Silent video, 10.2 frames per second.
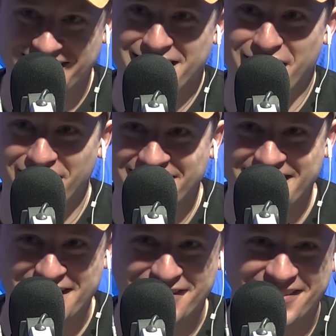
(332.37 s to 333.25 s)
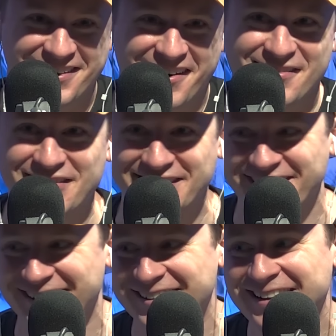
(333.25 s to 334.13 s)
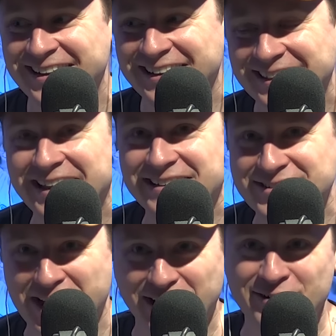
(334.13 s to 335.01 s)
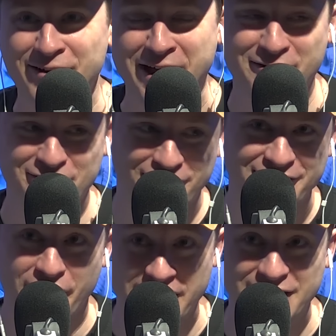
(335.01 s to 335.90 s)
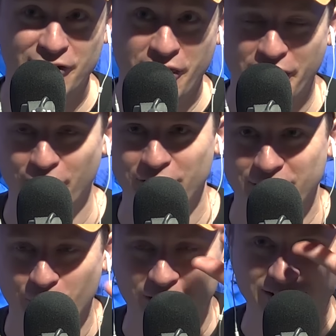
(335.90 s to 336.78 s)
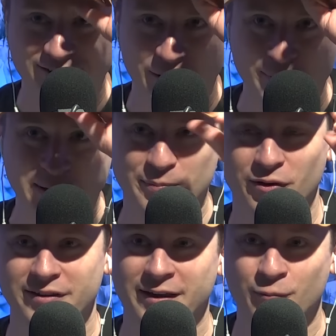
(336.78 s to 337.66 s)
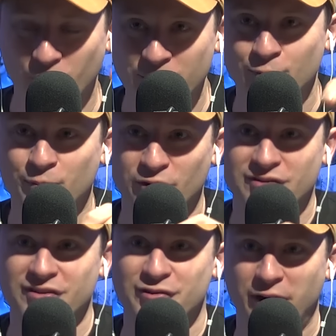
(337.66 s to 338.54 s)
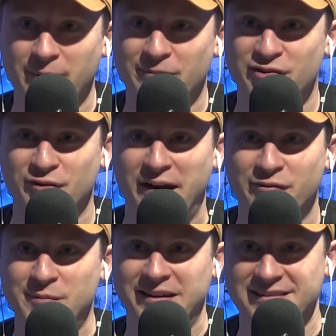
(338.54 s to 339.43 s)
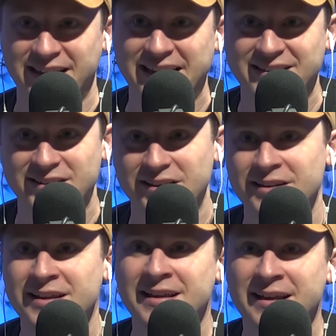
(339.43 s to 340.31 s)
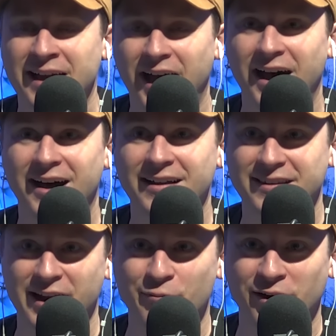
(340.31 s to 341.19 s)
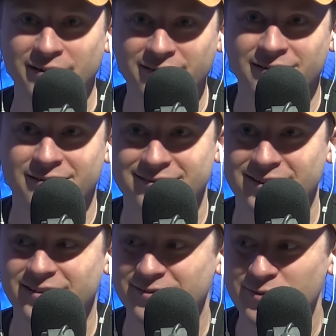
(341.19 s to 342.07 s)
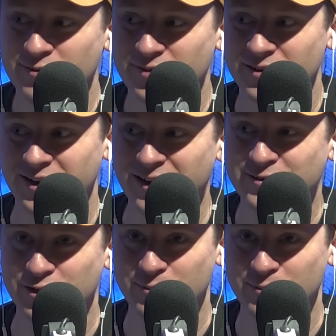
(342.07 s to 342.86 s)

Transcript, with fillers: you know, they could have got him in the late second round or in the even third, according to some people. And then one person described this draft to me as lazy. Uh, that I went, oh, well, I'm not feeling as good